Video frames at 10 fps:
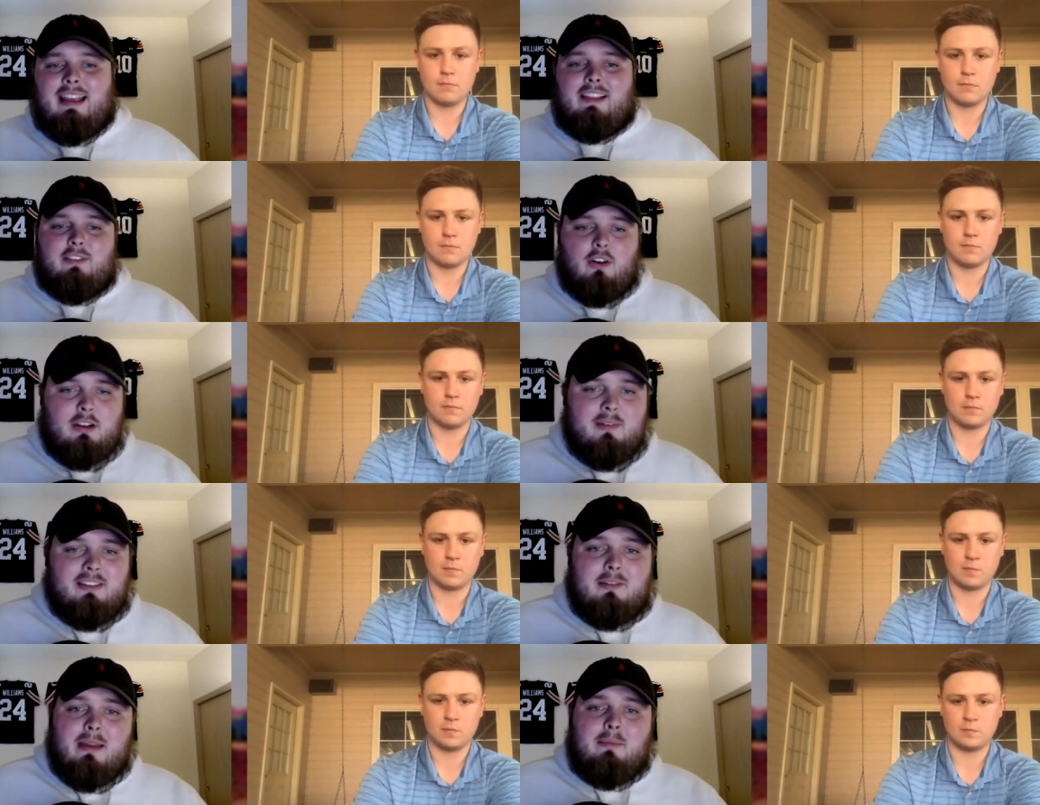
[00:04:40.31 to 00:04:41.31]
Speaker 1: has an argument
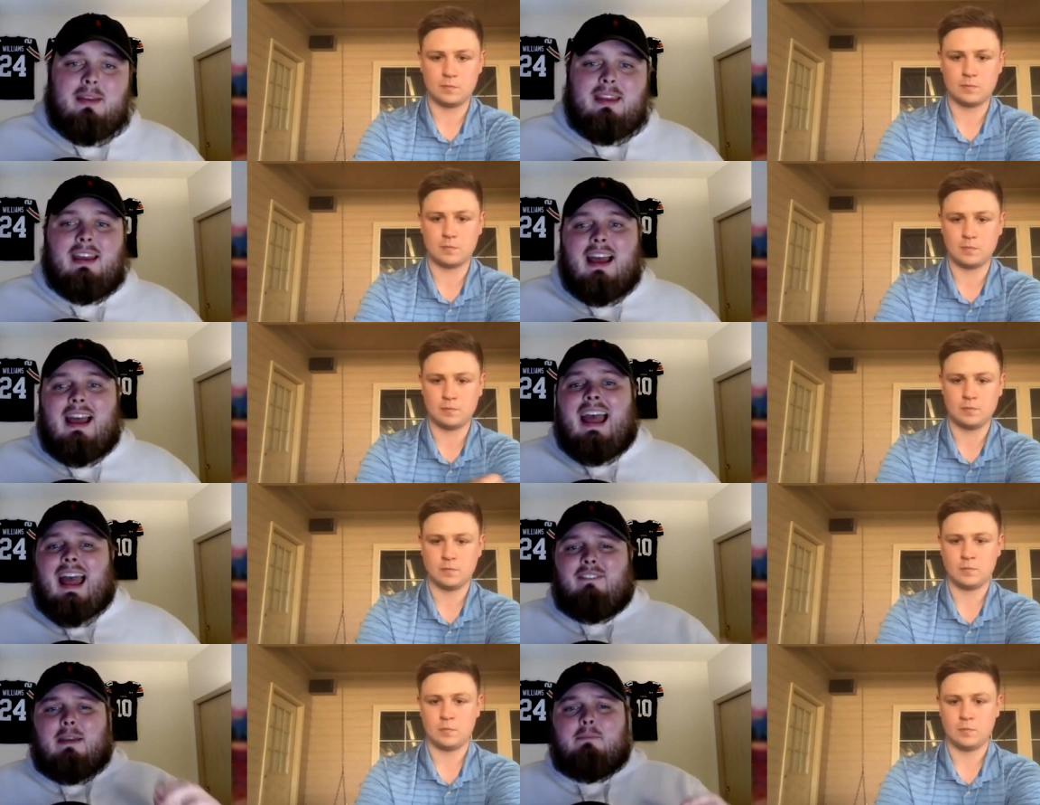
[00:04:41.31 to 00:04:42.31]
to maybe
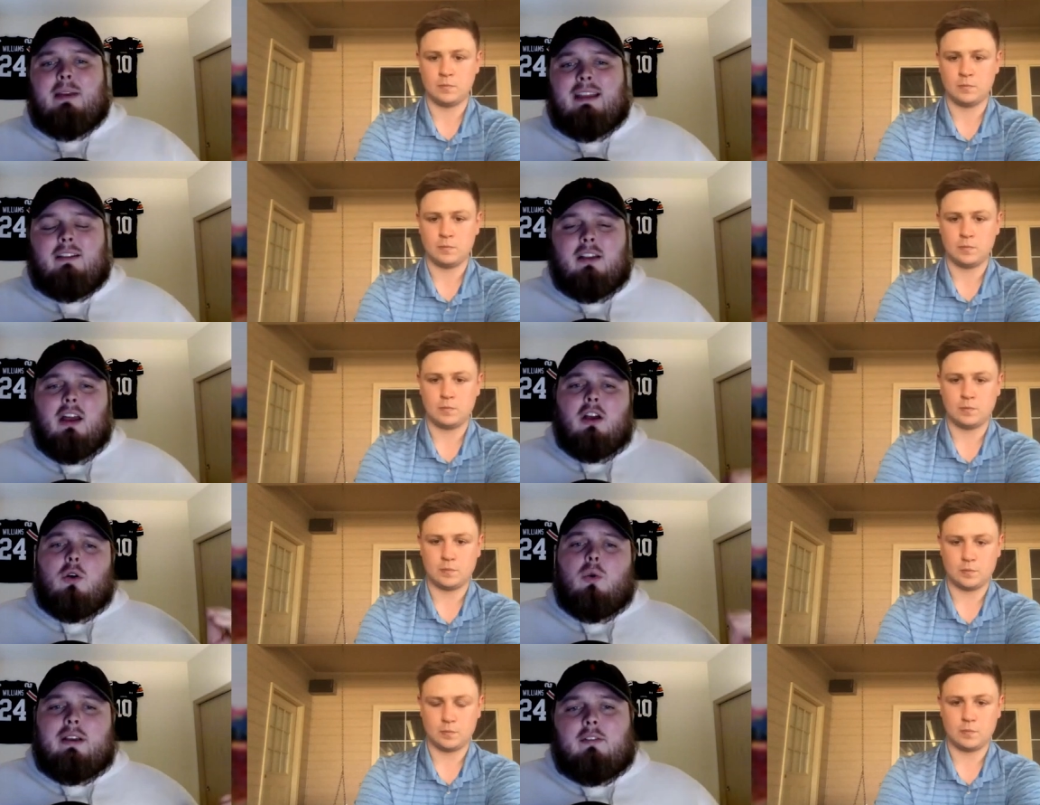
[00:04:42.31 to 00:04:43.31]
have a bit
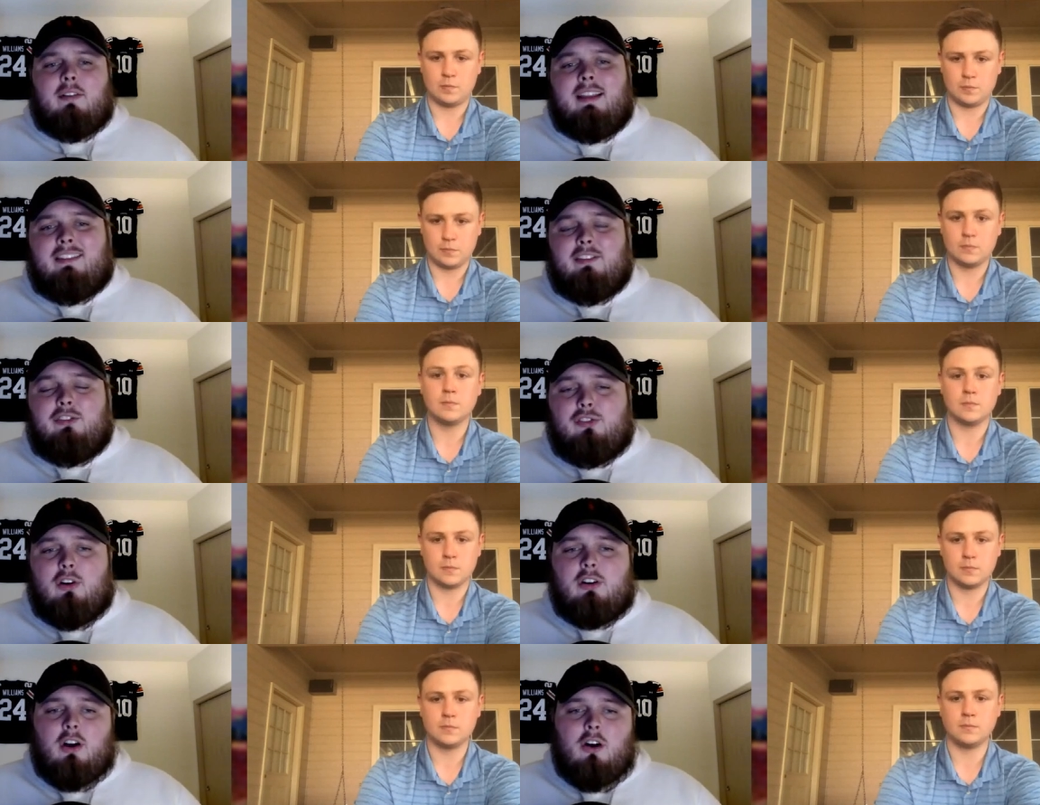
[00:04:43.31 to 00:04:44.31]
quicker release and
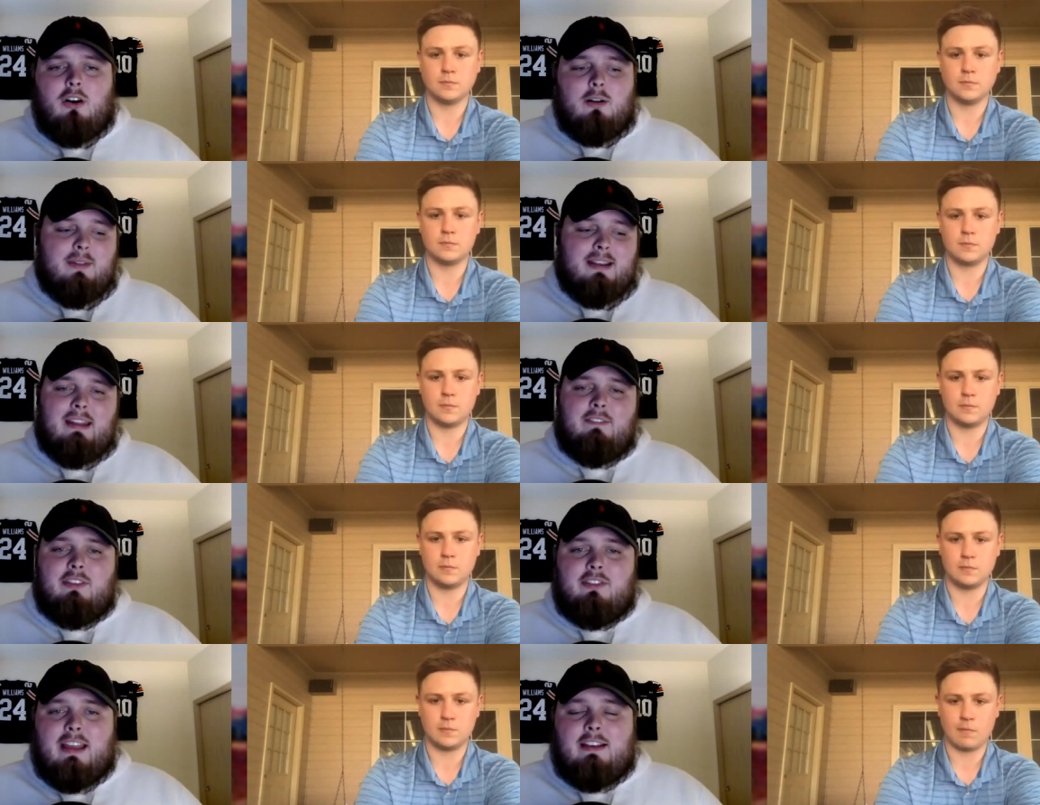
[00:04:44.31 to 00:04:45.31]
stronger arm than even
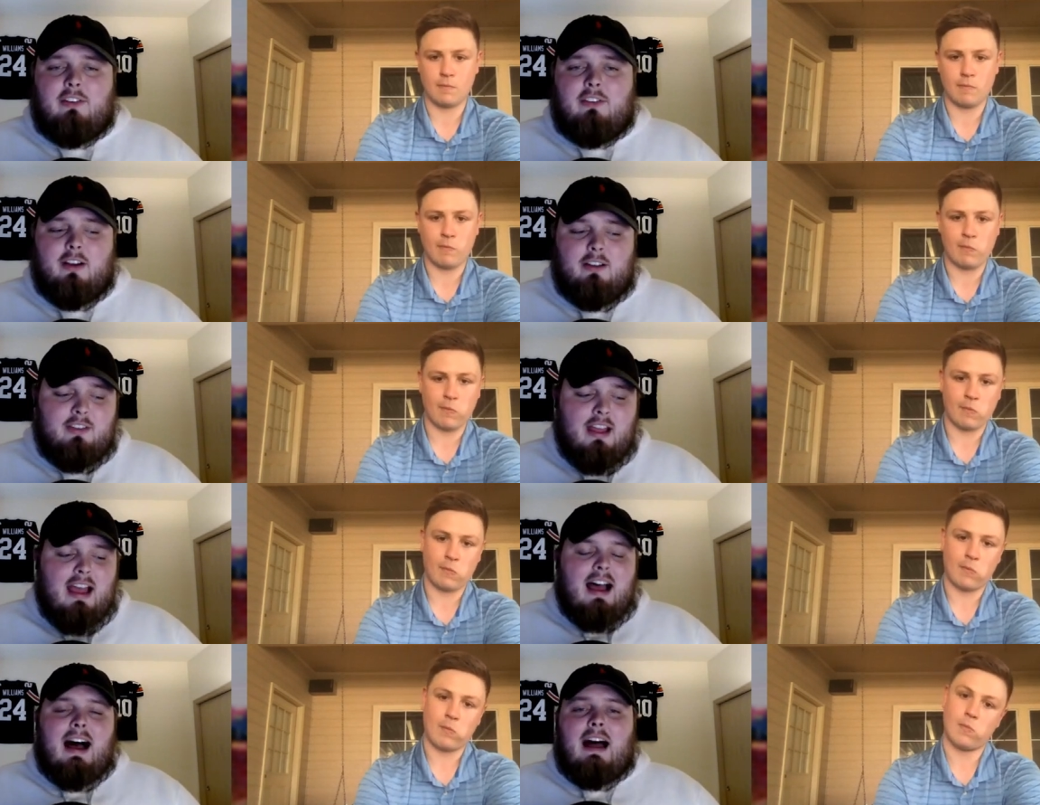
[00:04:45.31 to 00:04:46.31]
Sanders does.
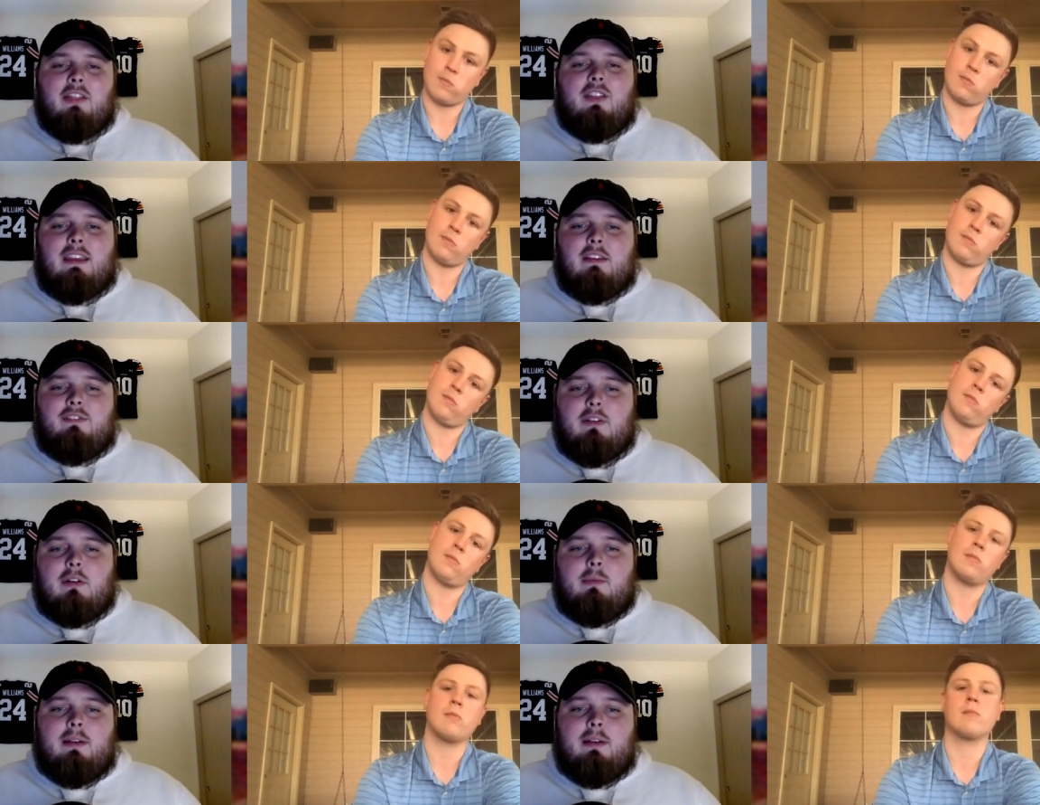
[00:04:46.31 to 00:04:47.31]
I think if it
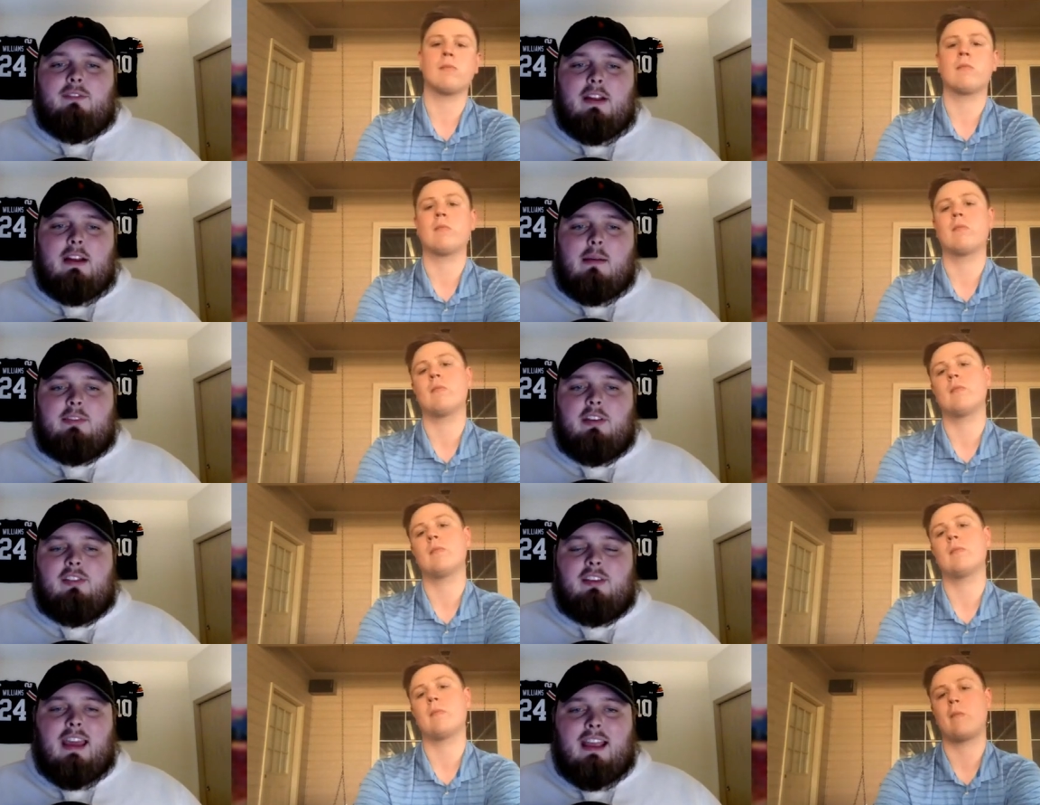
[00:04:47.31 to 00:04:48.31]
would have been a fair
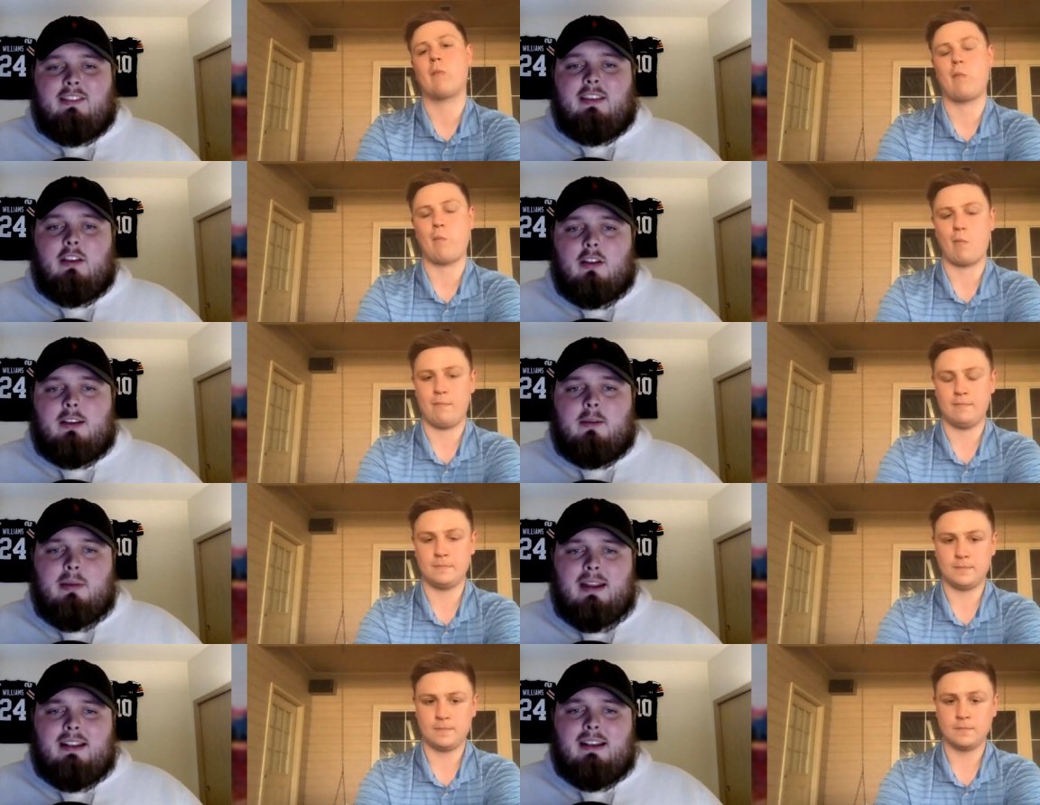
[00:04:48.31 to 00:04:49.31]
competition, Casey could have
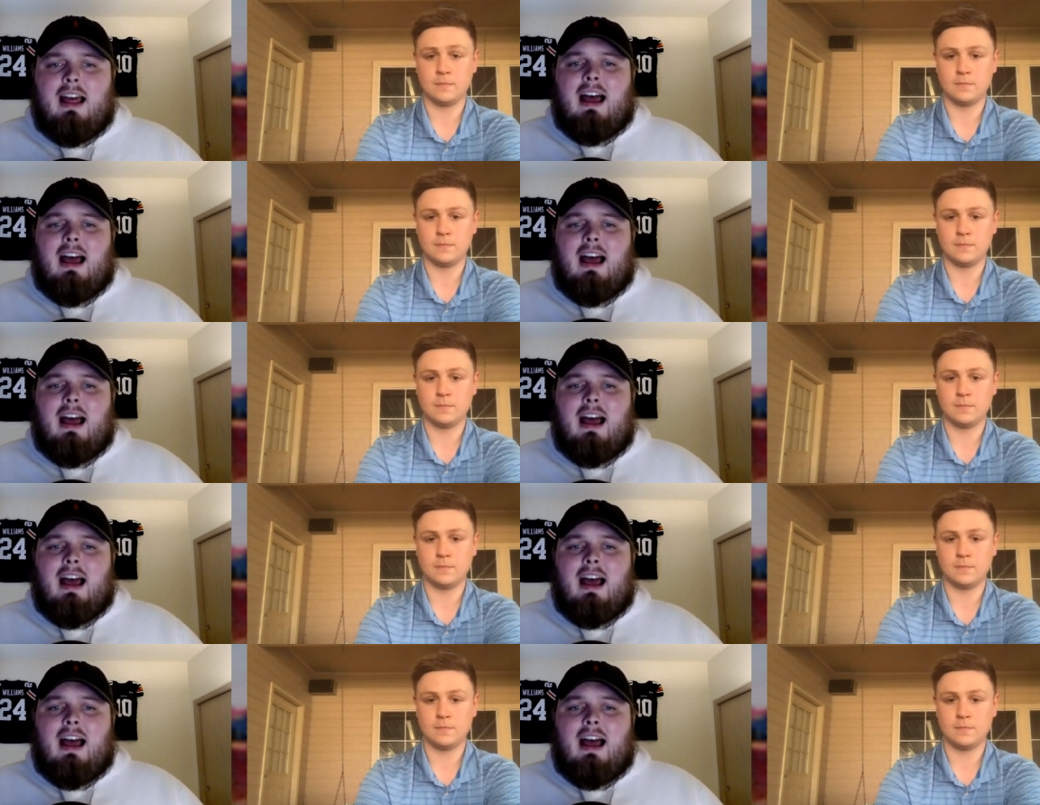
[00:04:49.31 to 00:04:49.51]
competed.